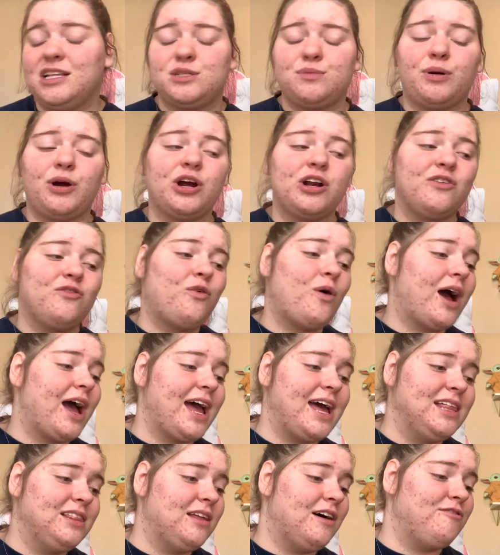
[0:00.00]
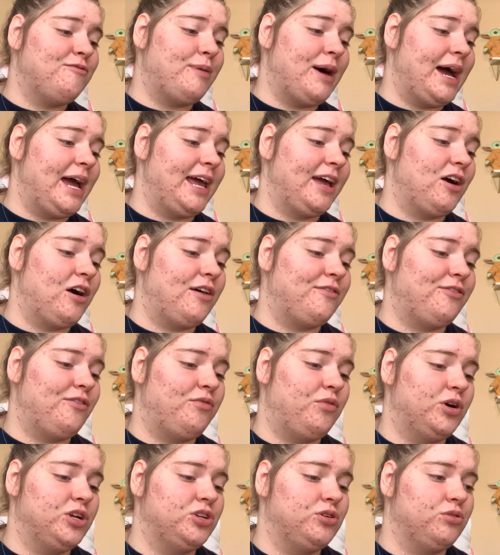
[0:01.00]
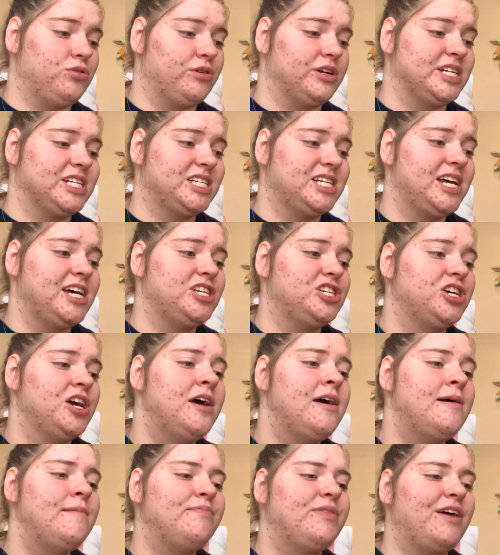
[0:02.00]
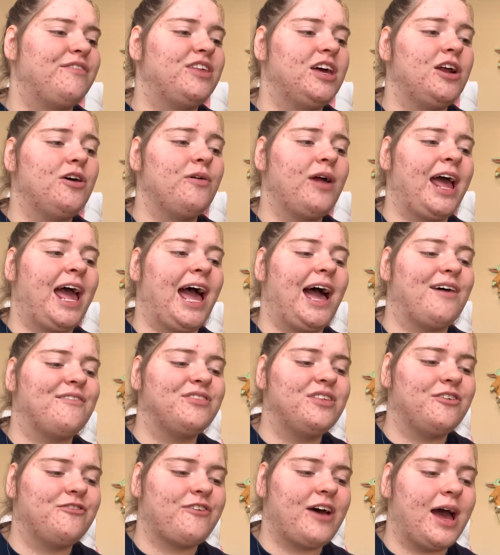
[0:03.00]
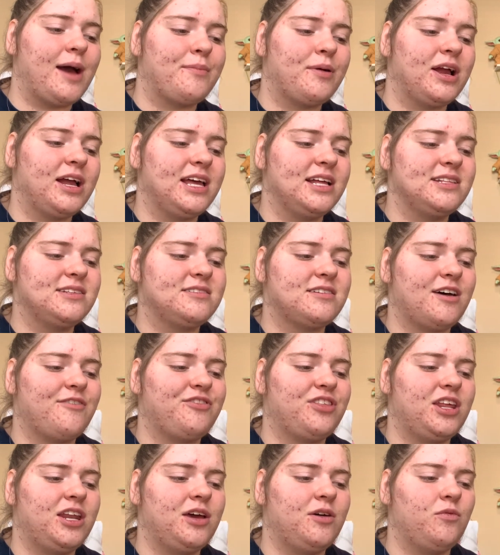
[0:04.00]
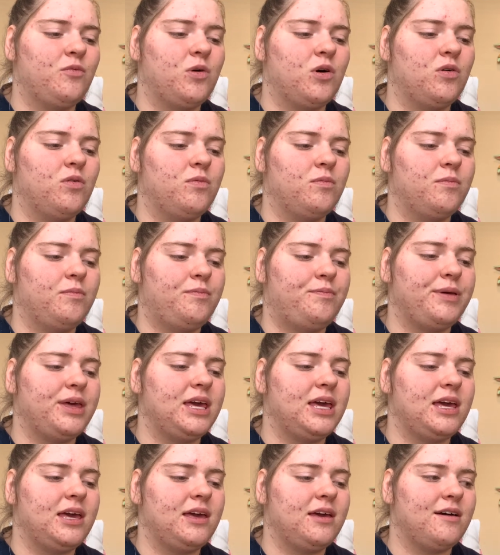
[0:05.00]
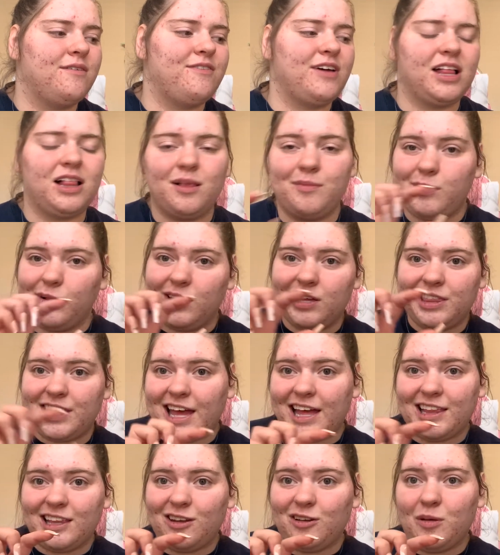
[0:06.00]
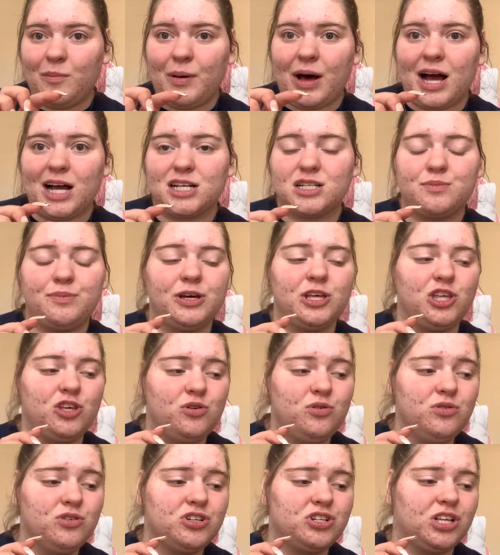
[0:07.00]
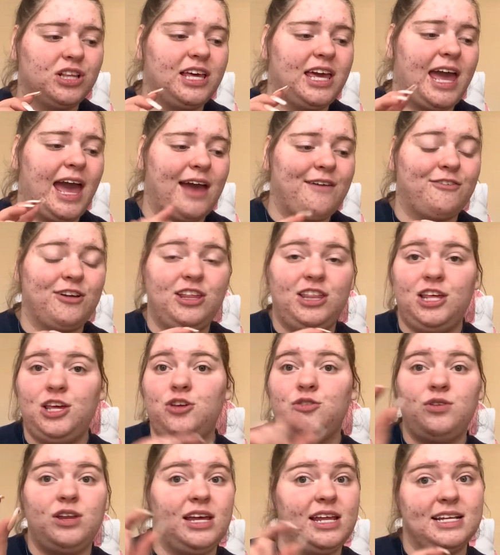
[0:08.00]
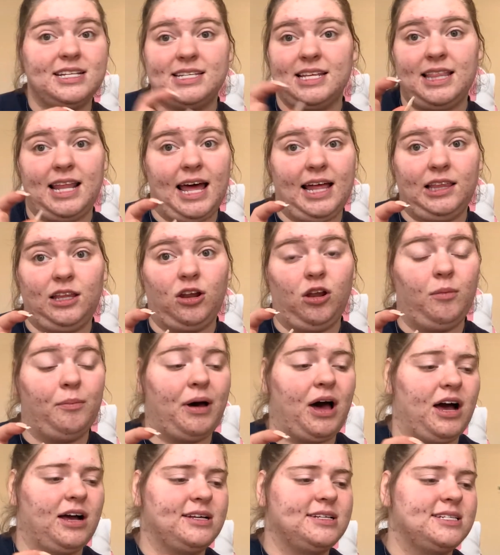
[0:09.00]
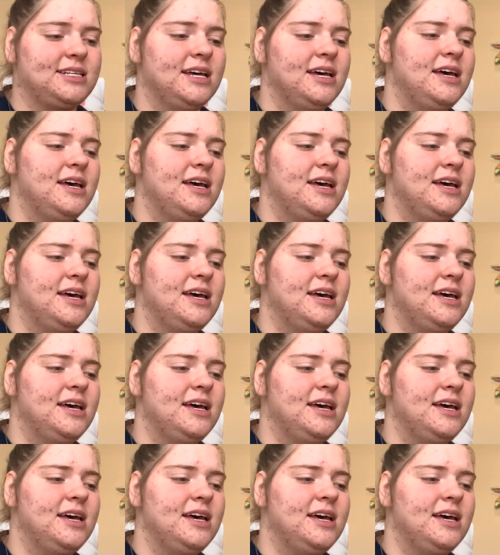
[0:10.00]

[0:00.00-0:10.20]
part of why I love buying off of 123 Stitch. If they don't have the fabric and stuff, then it won't be available in that little box. But usually everything you need is in that little box.